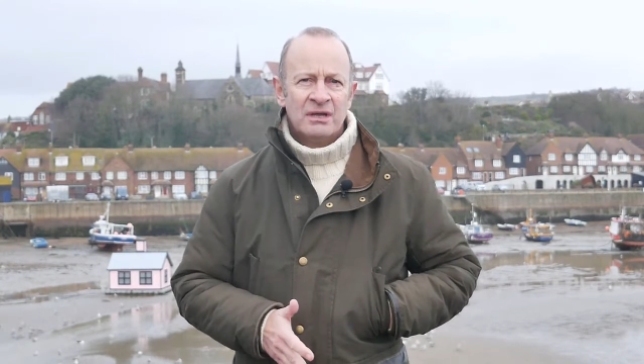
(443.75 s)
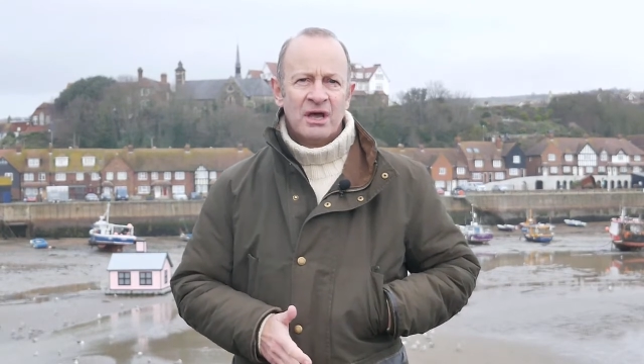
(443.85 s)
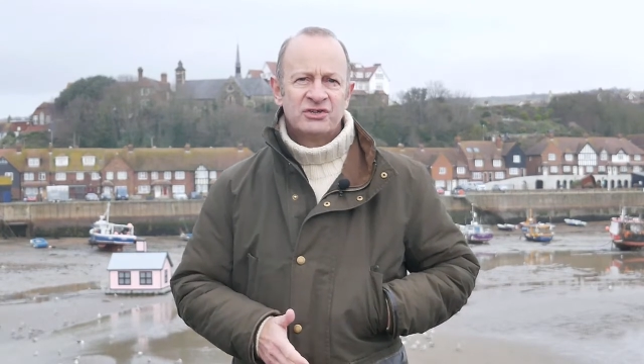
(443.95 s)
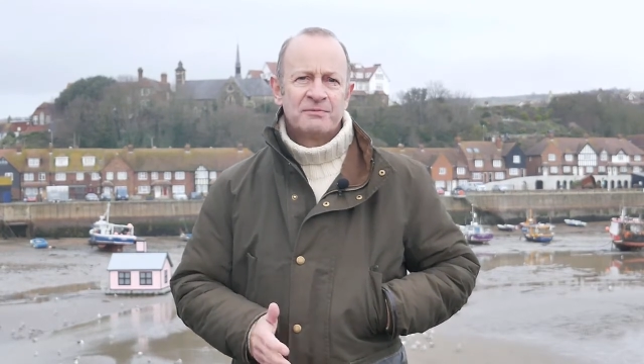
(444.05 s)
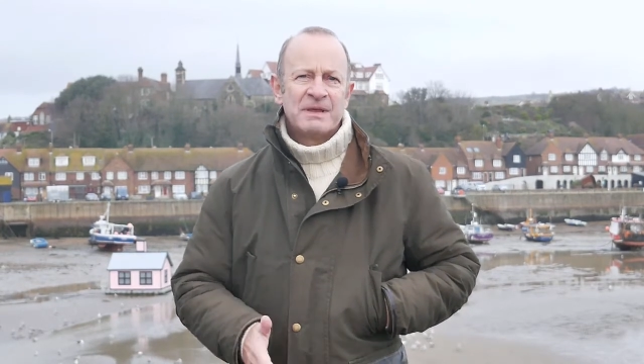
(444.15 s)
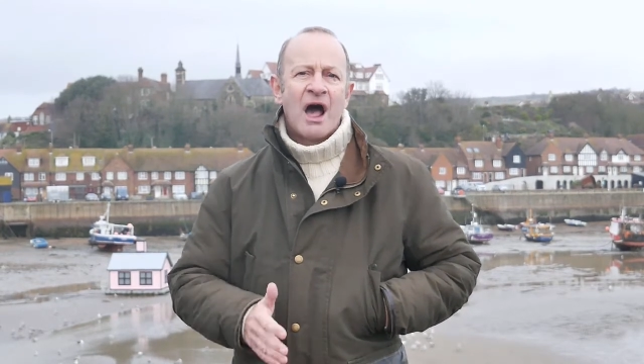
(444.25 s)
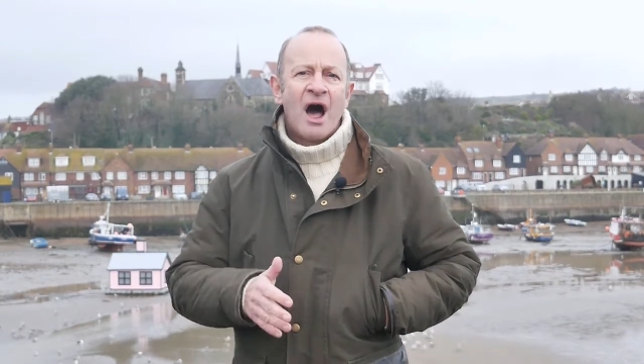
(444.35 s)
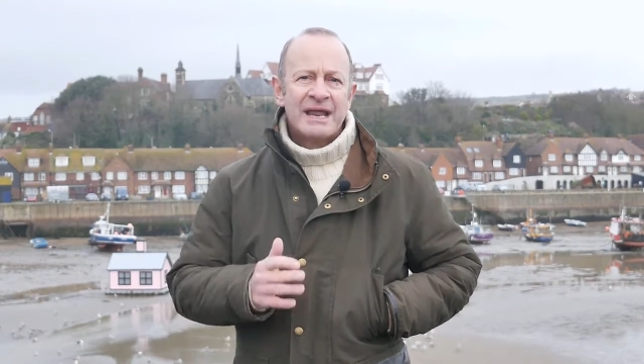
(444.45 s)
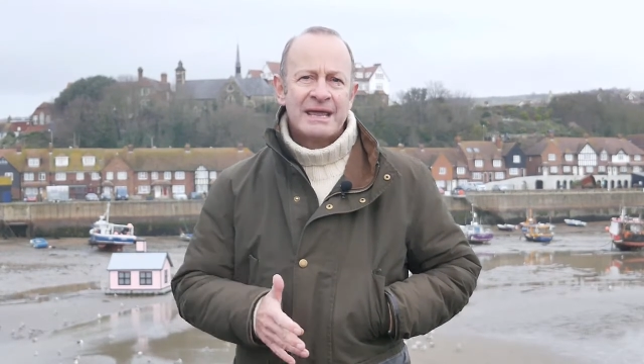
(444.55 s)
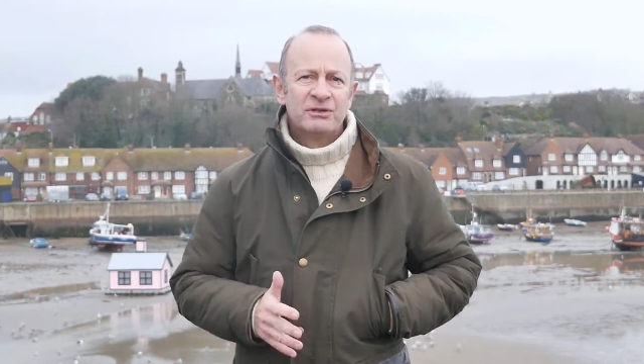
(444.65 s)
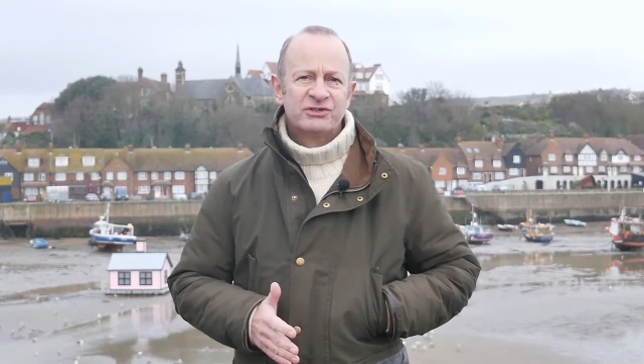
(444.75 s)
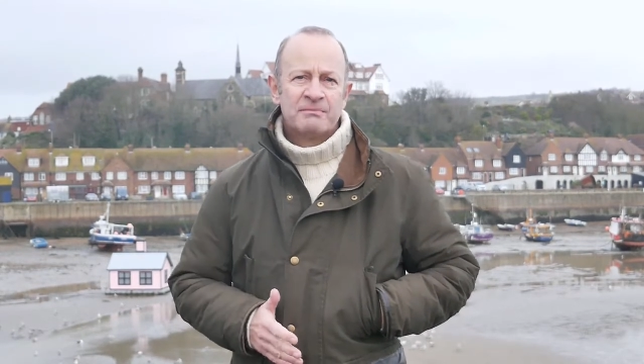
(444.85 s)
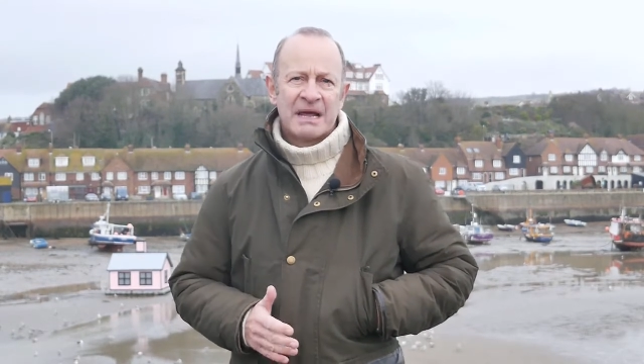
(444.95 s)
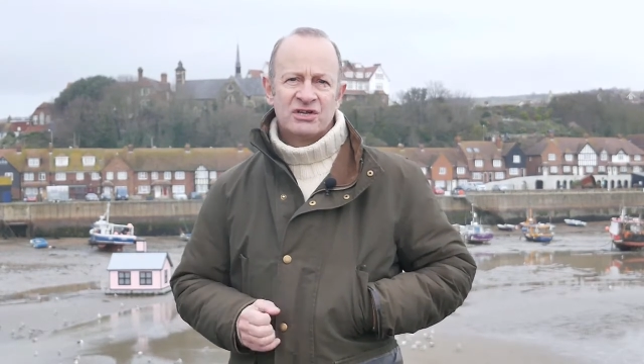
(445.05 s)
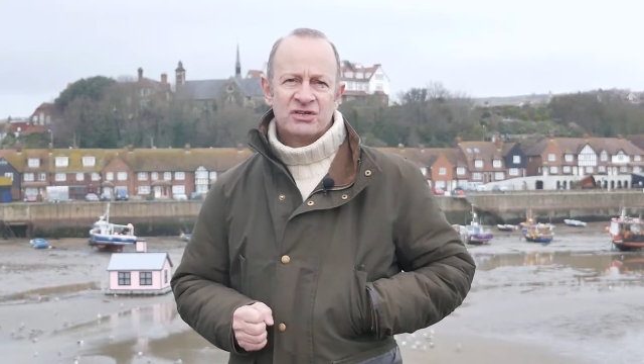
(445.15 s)
as to be unable to
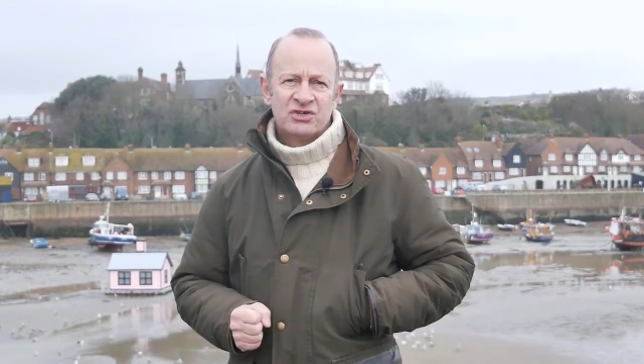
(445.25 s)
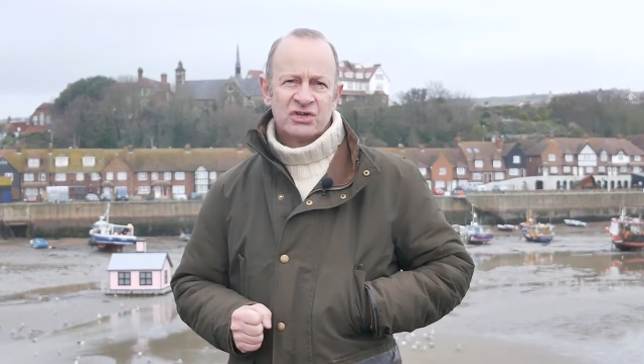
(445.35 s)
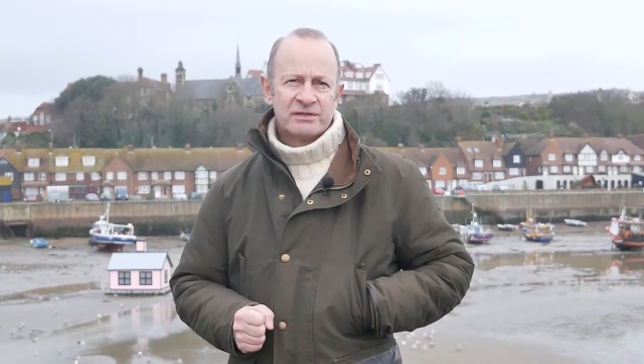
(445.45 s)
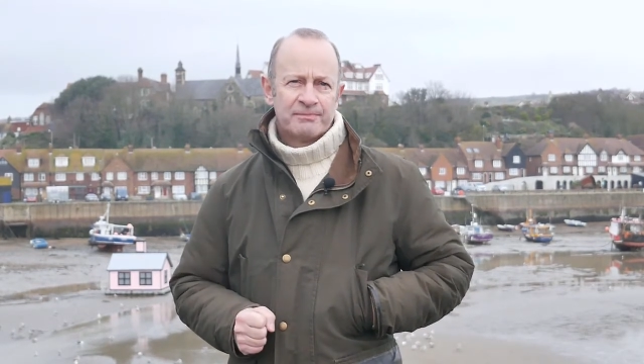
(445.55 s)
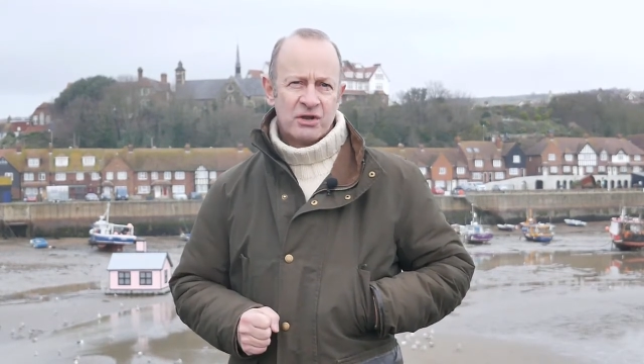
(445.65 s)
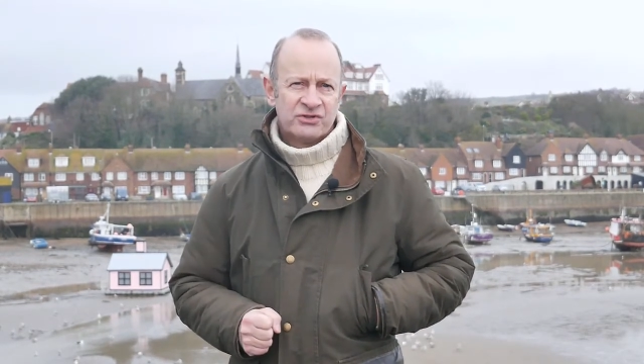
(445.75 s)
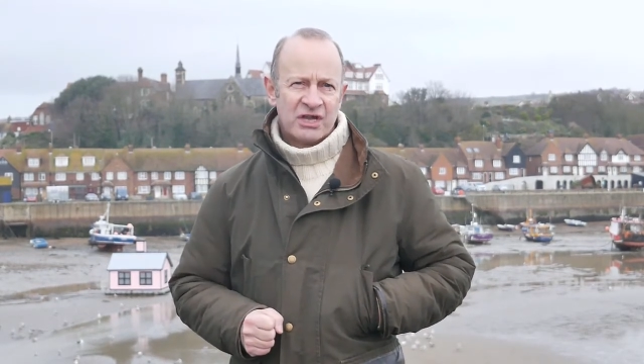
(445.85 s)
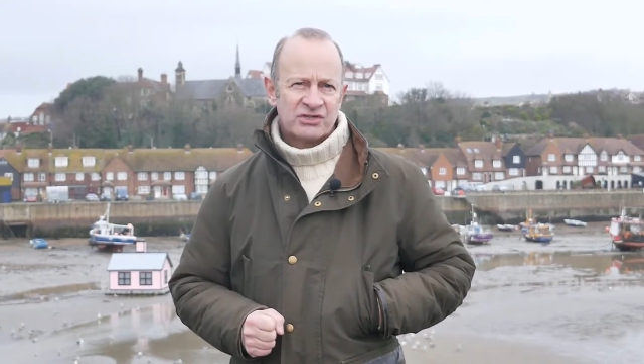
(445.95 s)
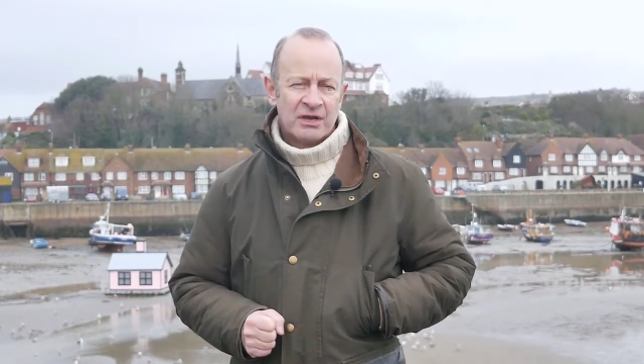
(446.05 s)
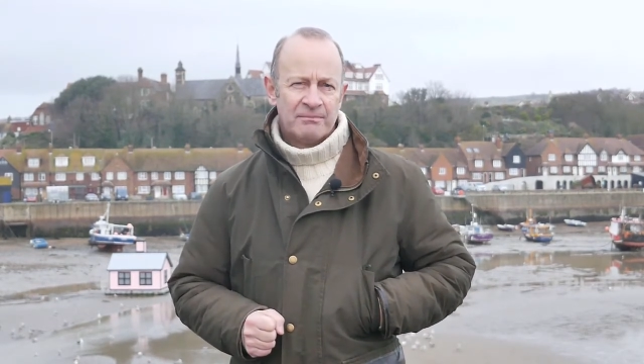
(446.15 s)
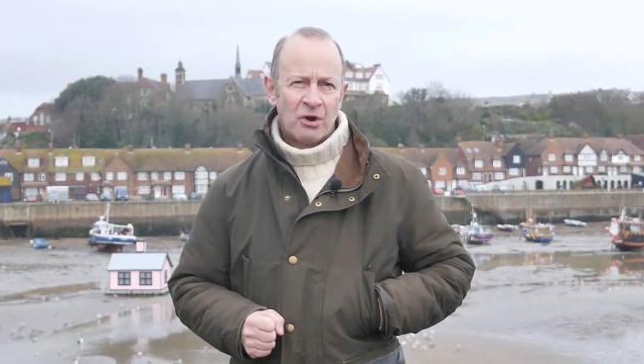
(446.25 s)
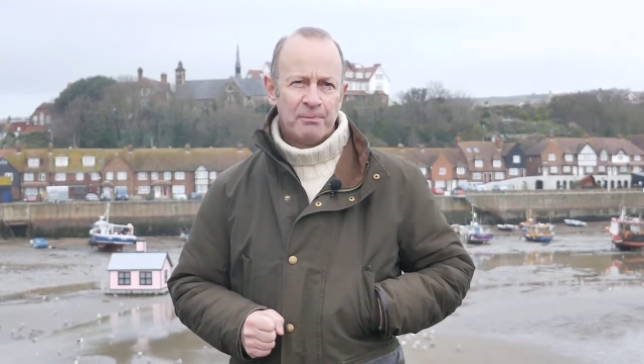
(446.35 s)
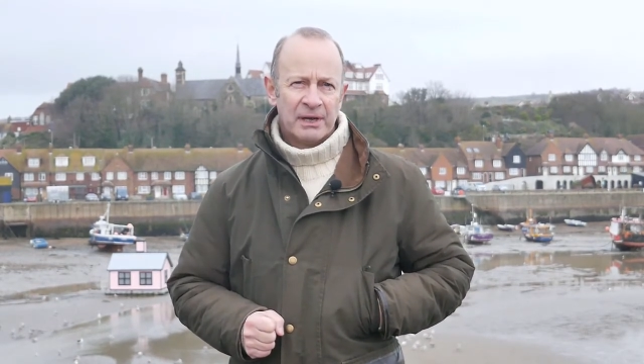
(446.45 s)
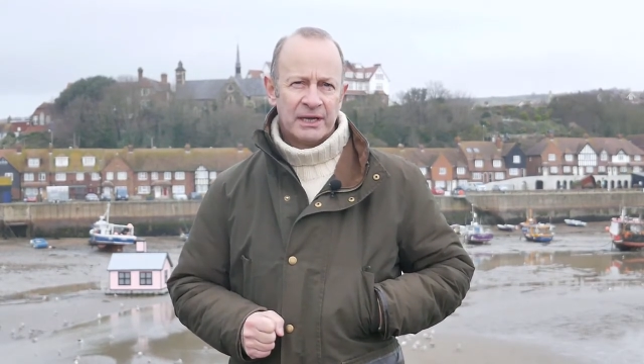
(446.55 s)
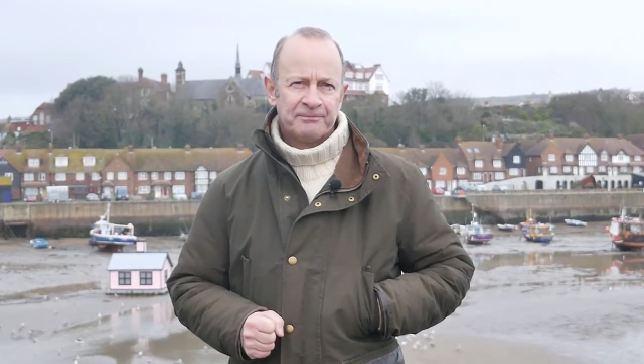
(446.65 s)
manage the process
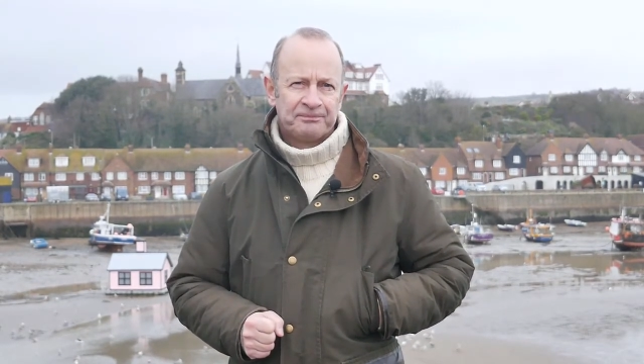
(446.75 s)
properly.